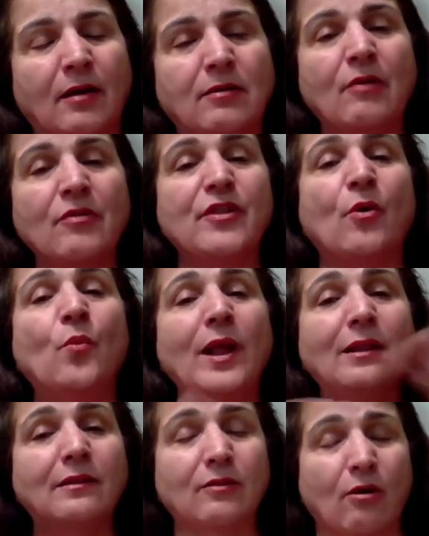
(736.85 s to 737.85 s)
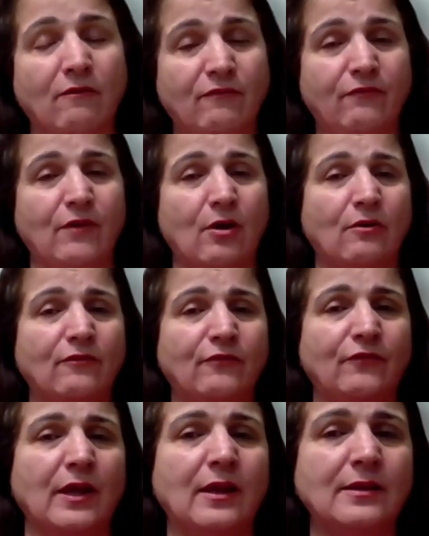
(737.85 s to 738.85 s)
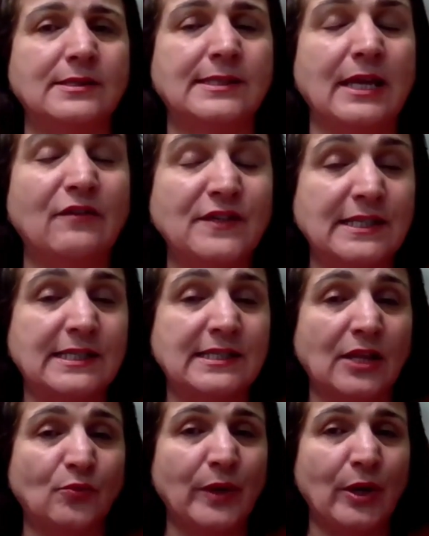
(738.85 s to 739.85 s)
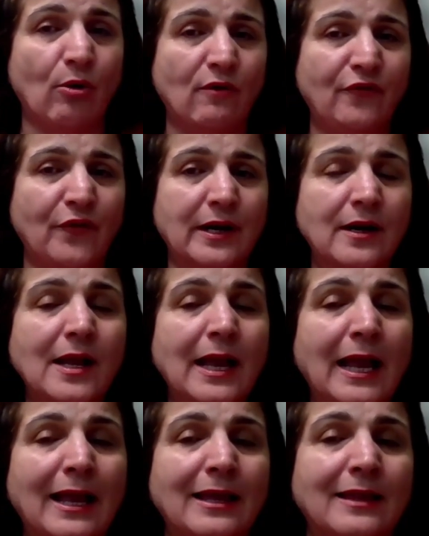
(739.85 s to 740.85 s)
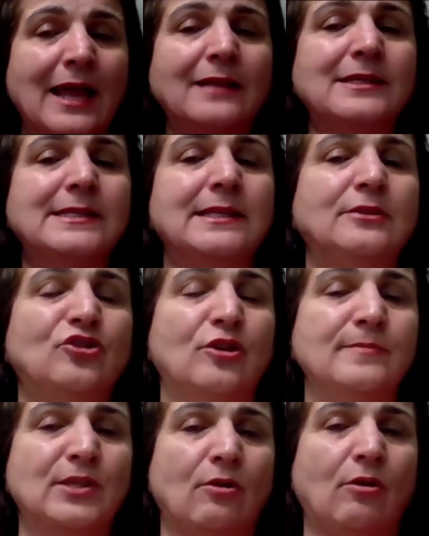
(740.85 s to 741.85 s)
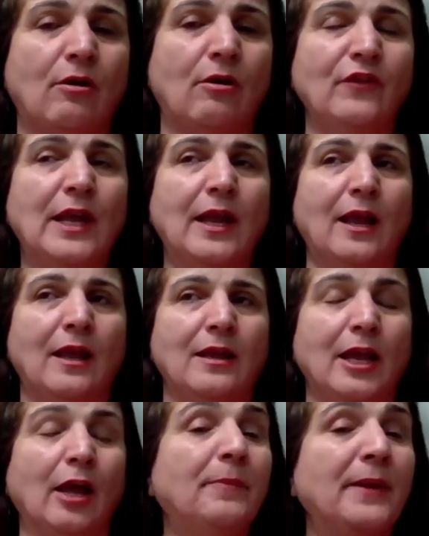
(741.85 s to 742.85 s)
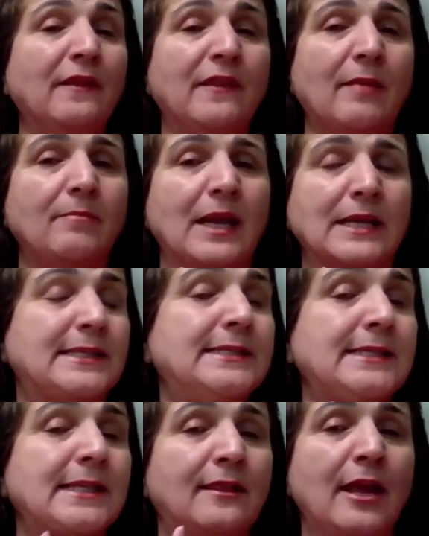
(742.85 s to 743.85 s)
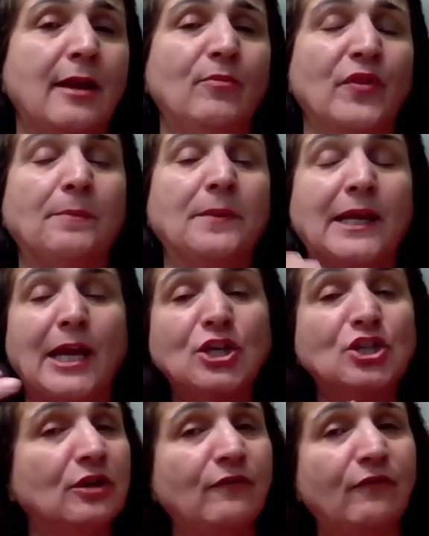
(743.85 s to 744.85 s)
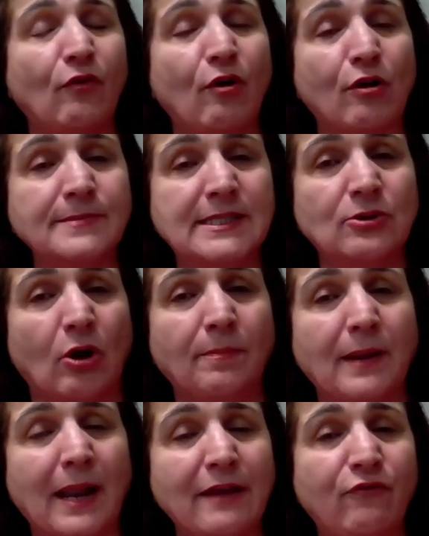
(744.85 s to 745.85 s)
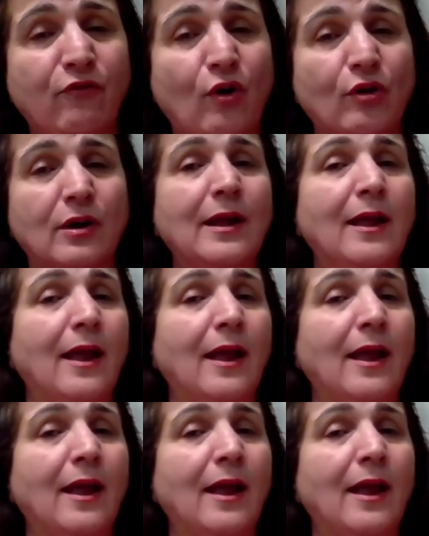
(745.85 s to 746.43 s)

around the wealth of services that we offer, that is in terms of helping them, assisting them with application forms to apply for